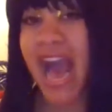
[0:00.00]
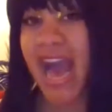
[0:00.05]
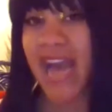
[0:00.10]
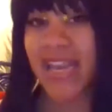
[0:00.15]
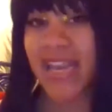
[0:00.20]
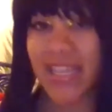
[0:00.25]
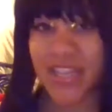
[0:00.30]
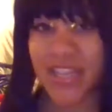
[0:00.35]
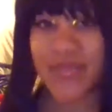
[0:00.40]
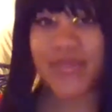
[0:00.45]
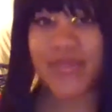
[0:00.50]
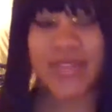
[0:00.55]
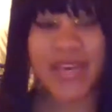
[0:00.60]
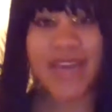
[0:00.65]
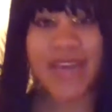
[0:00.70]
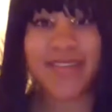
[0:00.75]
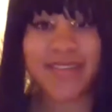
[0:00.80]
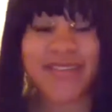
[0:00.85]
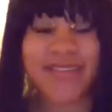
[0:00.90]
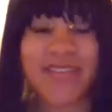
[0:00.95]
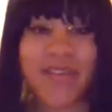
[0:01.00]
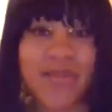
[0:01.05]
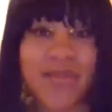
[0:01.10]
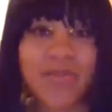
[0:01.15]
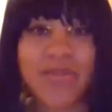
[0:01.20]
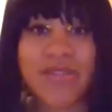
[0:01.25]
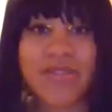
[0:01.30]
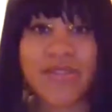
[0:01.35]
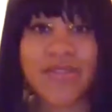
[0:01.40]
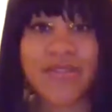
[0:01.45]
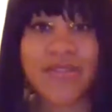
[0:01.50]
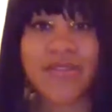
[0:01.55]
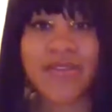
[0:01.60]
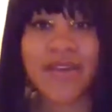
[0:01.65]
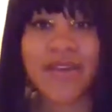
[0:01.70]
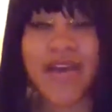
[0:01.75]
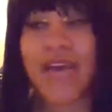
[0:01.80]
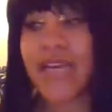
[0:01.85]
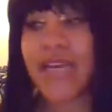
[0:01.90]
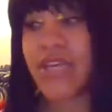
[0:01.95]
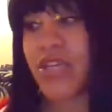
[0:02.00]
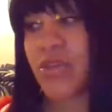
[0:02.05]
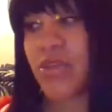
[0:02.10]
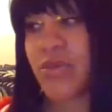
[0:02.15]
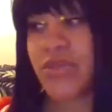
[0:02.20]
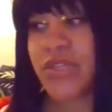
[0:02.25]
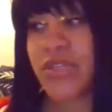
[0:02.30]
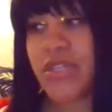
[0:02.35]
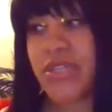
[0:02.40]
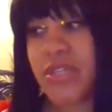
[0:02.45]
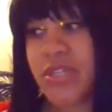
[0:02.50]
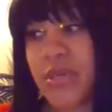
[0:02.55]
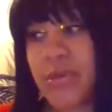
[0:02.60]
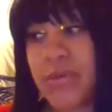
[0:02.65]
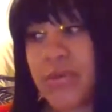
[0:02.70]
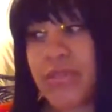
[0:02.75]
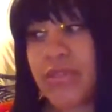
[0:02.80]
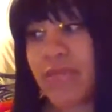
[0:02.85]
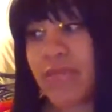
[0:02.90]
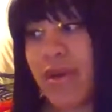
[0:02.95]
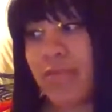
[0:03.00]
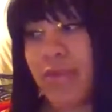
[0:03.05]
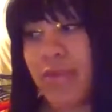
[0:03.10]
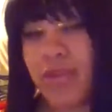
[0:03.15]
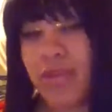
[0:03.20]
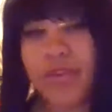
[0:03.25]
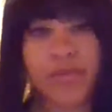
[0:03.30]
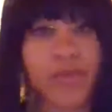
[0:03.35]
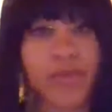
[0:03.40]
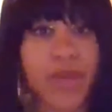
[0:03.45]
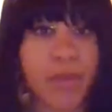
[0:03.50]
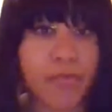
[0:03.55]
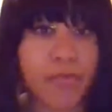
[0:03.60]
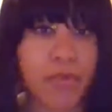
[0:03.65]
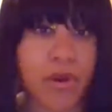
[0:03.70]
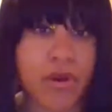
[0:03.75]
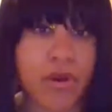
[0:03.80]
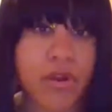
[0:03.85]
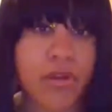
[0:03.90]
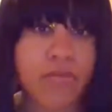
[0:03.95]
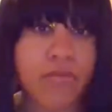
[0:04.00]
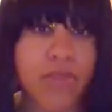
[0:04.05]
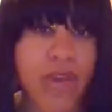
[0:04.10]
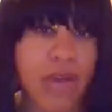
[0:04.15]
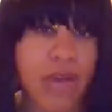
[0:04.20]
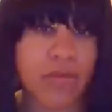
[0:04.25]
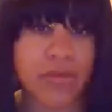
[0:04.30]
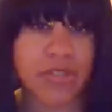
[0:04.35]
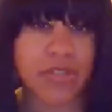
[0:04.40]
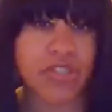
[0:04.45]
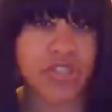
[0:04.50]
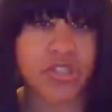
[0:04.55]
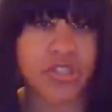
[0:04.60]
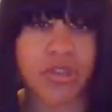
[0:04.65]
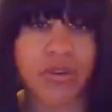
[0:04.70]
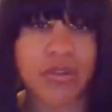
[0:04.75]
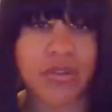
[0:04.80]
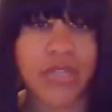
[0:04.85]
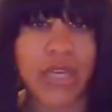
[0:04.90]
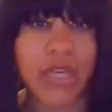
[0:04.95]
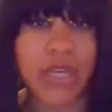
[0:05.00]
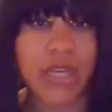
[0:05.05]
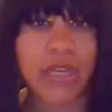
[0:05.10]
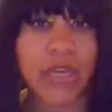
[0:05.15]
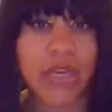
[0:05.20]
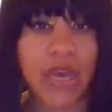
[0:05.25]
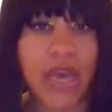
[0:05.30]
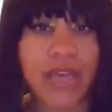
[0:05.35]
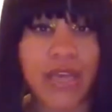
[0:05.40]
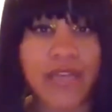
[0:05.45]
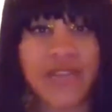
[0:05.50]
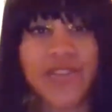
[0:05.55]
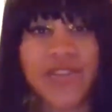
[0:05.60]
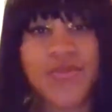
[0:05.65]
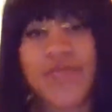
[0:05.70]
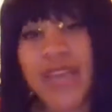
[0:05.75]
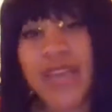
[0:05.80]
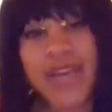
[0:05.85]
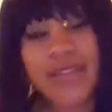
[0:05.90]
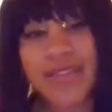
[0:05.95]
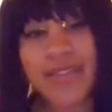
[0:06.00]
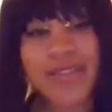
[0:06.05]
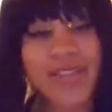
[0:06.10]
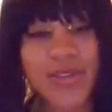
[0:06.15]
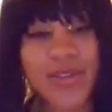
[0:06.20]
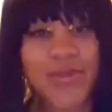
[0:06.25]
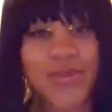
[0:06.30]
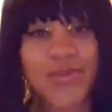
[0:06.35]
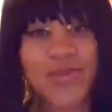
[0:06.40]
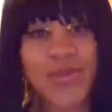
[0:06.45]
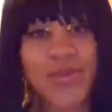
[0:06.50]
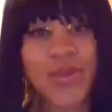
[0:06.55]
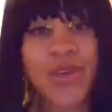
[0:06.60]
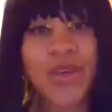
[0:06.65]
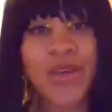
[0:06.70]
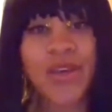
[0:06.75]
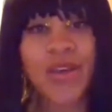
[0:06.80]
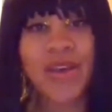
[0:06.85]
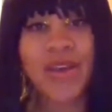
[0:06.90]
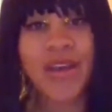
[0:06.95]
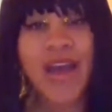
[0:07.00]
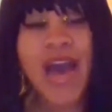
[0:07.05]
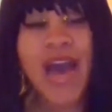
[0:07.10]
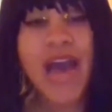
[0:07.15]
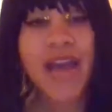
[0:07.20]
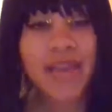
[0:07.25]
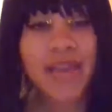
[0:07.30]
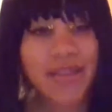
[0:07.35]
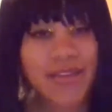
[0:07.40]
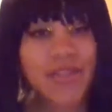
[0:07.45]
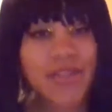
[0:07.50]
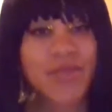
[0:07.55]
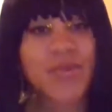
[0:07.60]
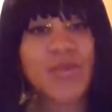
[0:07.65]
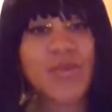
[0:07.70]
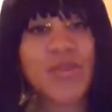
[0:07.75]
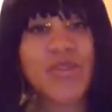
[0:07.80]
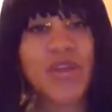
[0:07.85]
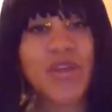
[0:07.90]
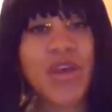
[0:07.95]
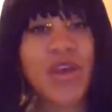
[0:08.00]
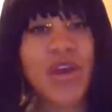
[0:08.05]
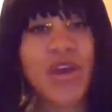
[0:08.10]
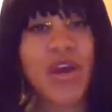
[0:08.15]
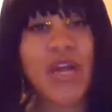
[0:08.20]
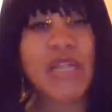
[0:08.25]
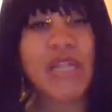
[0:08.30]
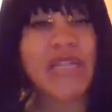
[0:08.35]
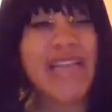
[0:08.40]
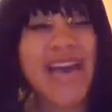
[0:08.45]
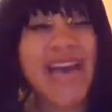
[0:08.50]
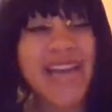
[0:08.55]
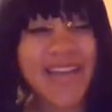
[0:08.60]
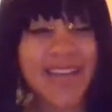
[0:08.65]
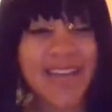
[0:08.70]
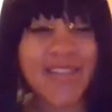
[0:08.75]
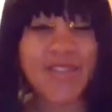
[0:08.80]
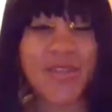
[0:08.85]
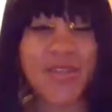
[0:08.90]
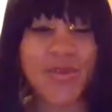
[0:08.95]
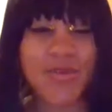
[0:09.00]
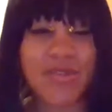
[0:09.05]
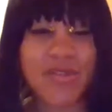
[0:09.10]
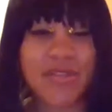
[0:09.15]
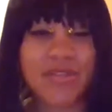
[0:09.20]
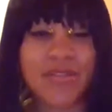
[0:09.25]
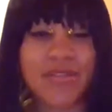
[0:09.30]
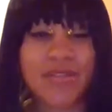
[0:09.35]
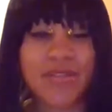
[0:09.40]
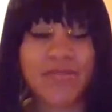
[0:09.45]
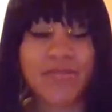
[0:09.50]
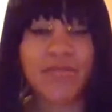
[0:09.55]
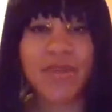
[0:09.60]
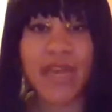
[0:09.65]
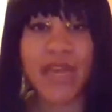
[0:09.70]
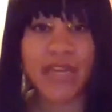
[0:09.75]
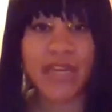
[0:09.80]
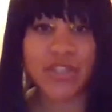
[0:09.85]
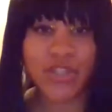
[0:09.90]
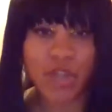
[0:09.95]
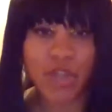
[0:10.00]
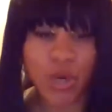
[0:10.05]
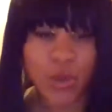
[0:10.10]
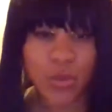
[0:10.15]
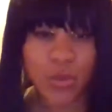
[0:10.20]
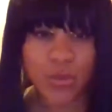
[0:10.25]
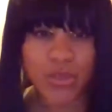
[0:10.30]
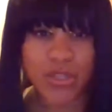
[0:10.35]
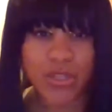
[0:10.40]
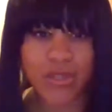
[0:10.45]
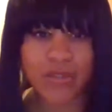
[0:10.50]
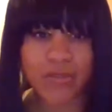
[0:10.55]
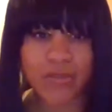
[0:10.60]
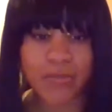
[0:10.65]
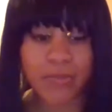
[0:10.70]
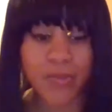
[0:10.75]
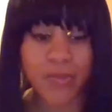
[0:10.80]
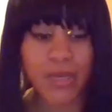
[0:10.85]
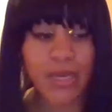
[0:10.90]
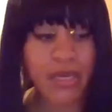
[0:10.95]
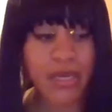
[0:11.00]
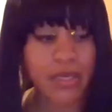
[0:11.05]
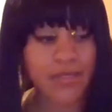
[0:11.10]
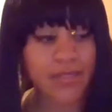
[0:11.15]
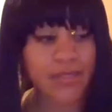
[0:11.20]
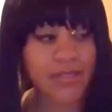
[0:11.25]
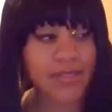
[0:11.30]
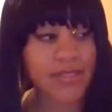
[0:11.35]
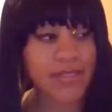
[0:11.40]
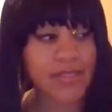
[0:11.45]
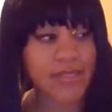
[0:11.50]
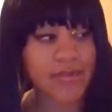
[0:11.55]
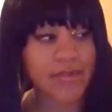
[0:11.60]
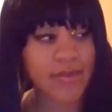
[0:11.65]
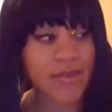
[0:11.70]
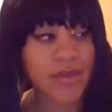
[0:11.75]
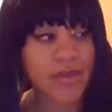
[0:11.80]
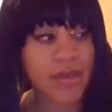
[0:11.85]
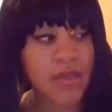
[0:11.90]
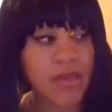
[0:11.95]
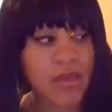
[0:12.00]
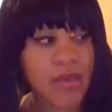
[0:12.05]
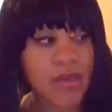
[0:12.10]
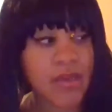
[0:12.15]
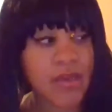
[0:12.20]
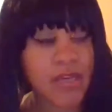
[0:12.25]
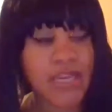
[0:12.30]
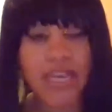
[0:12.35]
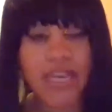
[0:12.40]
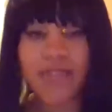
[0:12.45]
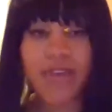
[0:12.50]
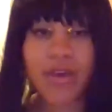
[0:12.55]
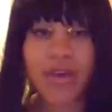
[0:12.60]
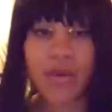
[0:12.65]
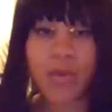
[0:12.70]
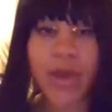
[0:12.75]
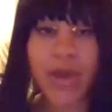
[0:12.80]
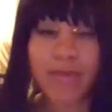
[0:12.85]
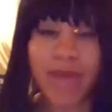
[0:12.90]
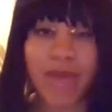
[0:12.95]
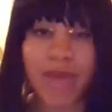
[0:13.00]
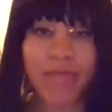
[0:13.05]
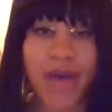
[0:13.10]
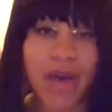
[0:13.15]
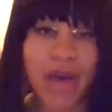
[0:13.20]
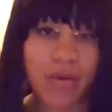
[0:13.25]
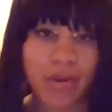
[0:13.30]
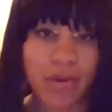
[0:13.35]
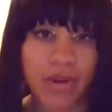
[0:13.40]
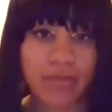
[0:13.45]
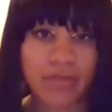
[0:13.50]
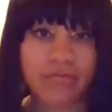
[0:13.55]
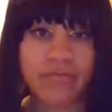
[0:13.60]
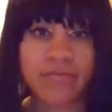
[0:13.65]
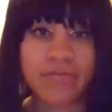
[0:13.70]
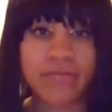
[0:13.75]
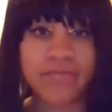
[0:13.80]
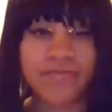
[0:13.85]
I can use that as excuse. I can use the excuse of my mother being murdered when I was just 13. I can use that as excuse. I can use a lot of excuses, but I don't because it's giving away my power.